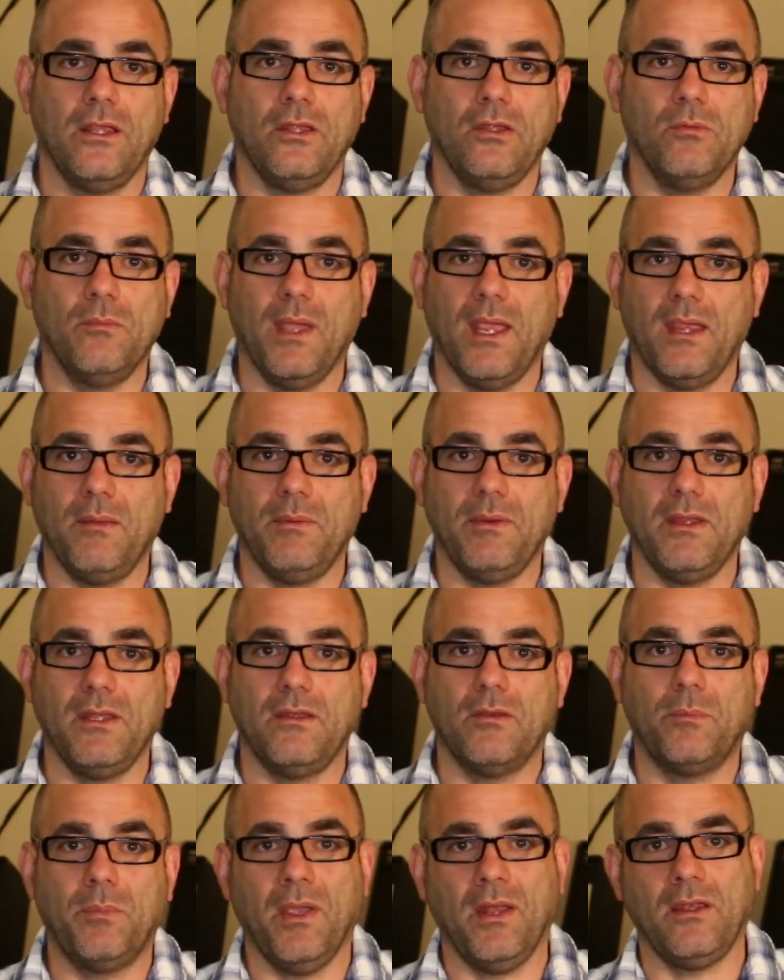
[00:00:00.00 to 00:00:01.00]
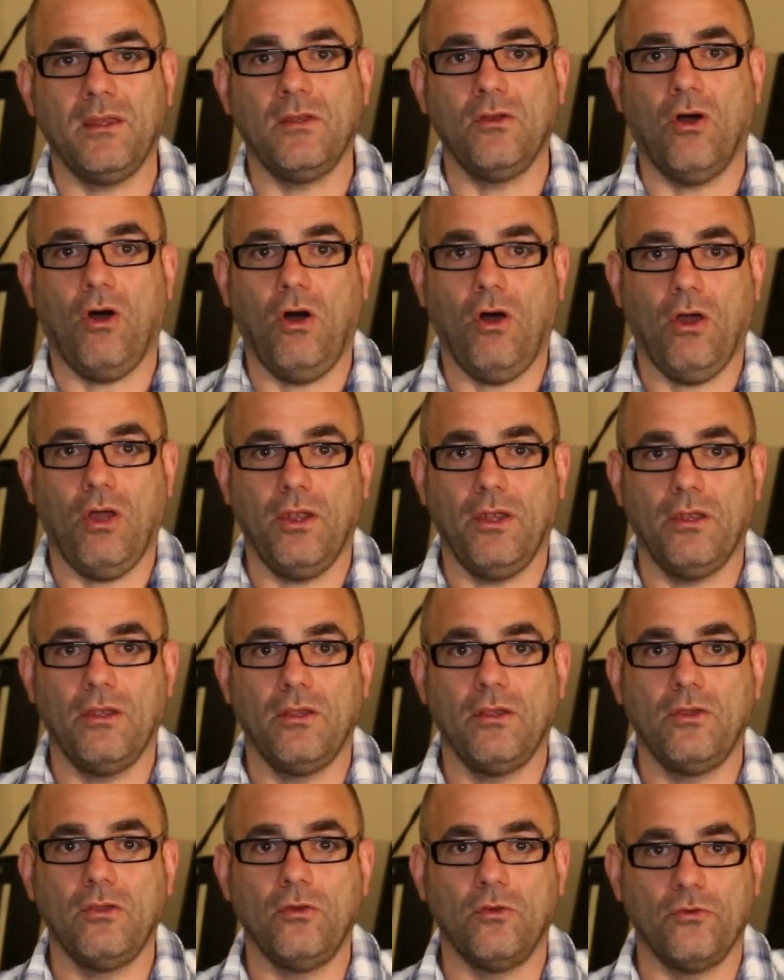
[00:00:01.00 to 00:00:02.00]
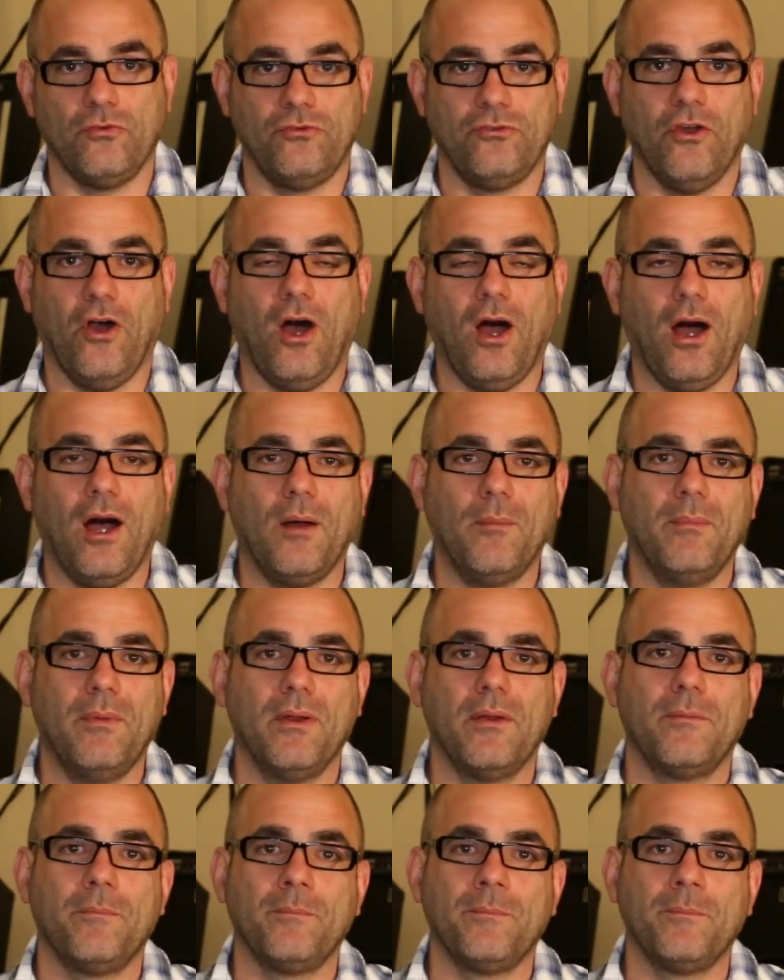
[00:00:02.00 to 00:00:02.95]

You may be depending on your job.